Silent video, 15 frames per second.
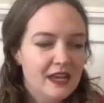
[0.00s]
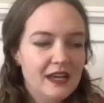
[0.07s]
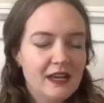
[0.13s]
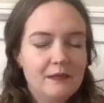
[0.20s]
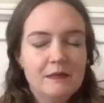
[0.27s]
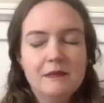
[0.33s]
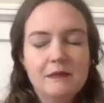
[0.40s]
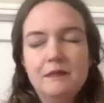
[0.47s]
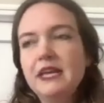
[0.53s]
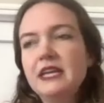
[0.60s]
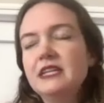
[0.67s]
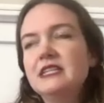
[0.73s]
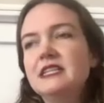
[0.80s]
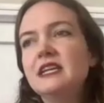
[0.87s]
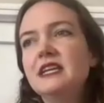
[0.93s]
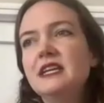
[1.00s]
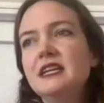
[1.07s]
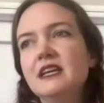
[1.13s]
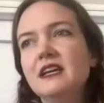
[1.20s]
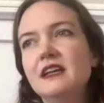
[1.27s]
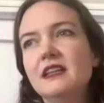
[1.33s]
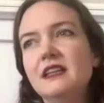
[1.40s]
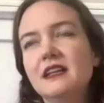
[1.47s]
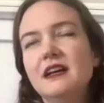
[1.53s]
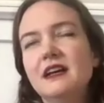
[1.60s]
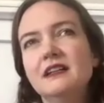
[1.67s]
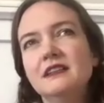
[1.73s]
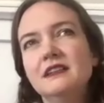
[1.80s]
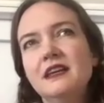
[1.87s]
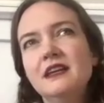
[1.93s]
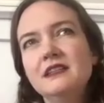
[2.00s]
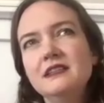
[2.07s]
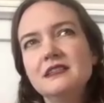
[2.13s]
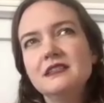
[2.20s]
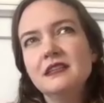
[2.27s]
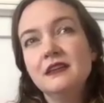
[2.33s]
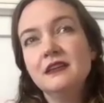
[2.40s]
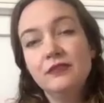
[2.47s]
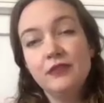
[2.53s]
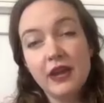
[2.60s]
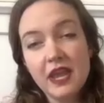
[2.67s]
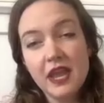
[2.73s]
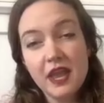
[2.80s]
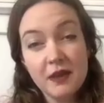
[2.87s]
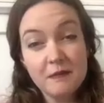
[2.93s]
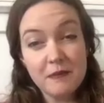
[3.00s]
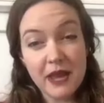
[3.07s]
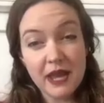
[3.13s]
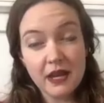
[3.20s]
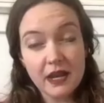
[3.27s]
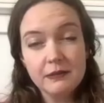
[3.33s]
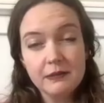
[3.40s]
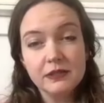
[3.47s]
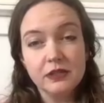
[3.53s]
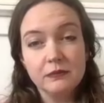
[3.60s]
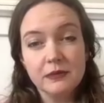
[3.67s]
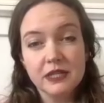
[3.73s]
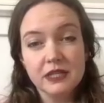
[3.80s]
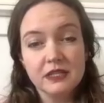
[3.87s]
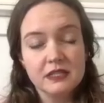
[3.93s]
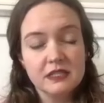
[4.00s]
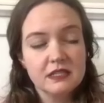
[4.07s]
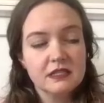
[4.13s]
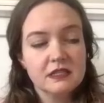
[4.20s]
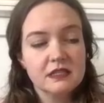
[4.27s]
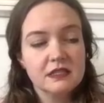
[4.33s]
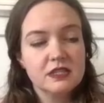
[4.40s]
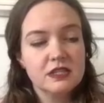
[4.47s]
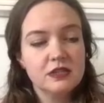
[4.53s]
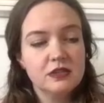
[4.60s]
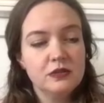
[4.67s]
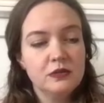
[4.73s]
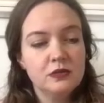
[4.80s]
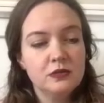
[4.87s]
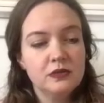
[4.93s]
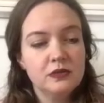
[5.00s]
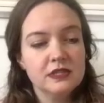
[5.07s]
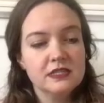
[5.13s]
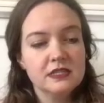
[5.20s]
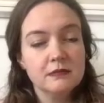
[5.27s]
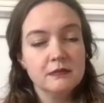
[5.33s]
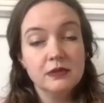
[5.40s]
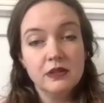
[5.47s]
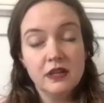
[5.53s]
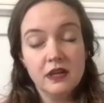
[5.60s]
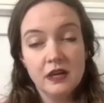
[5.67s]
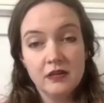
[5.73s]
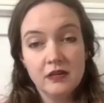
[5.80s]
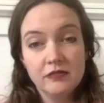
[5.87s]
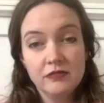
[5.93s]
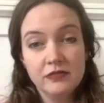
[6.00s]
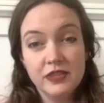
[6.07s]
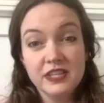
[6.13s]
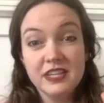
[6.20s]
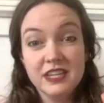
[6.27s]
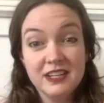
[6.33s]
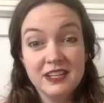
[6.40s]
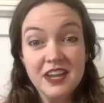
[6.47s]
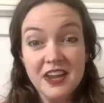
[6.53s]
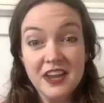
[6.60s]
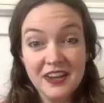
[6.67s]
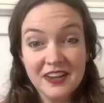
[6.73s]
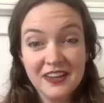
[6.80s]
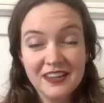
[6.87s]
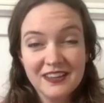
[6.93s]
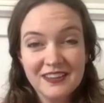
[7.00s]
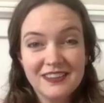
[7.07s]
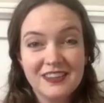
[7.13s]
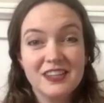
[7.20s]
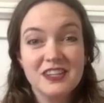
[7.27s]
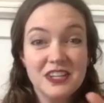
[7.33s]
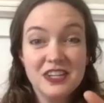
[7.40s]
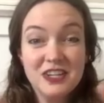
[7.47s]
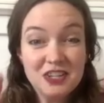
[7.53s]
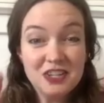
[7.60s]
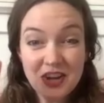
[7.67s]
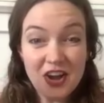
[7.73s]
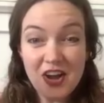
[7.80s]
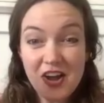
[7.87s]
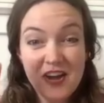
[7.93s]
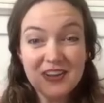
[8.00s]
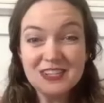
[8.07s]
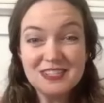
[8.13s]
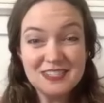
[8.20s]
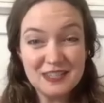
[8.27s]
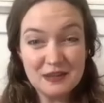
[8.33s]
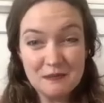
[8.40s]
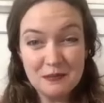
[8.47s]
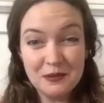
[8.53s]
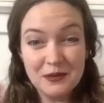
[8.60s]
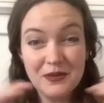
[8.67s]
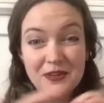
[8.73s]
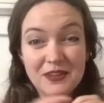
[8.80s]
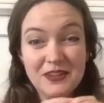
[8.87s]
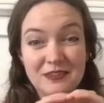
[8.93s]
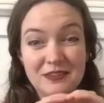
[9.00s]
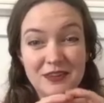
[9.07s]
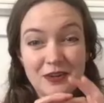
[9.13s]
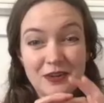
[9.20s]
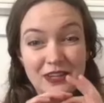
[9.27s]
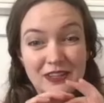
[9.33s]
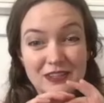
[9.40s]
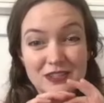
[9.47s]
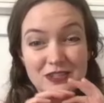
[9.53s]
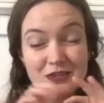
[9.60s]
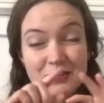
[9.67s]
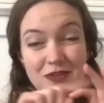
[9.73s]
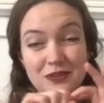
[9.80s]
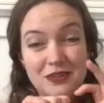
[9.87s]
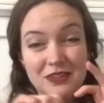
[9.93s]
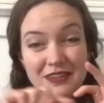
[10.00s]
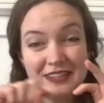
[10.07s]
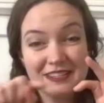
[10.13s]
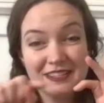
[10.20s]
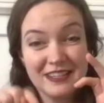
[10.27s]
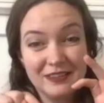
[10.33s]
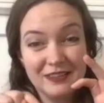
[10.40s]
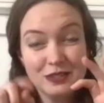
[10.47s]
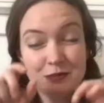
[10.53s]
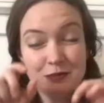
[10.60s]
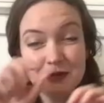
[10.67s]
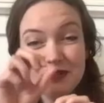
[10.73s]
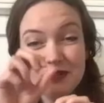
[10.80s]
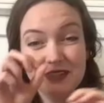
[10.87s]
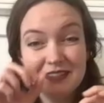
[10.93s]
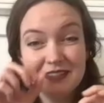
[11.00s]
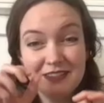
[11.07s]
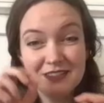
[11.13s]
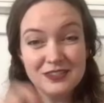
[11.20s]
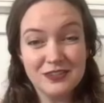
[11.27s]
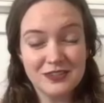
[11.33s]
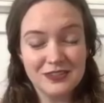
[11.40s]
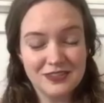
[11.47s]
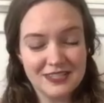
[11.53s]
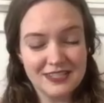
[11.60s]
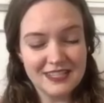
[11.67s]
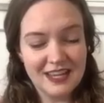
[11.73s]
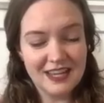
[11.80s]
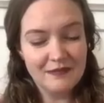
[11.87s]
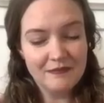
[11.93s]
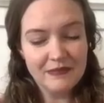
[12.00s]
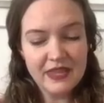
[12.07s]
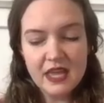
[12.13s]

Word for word: um, but let's, if I can, back up a little bit to the symbol of the yin yang. The yin yang symbol, you know, like a circle, it has like a little swirl and the little circles inside.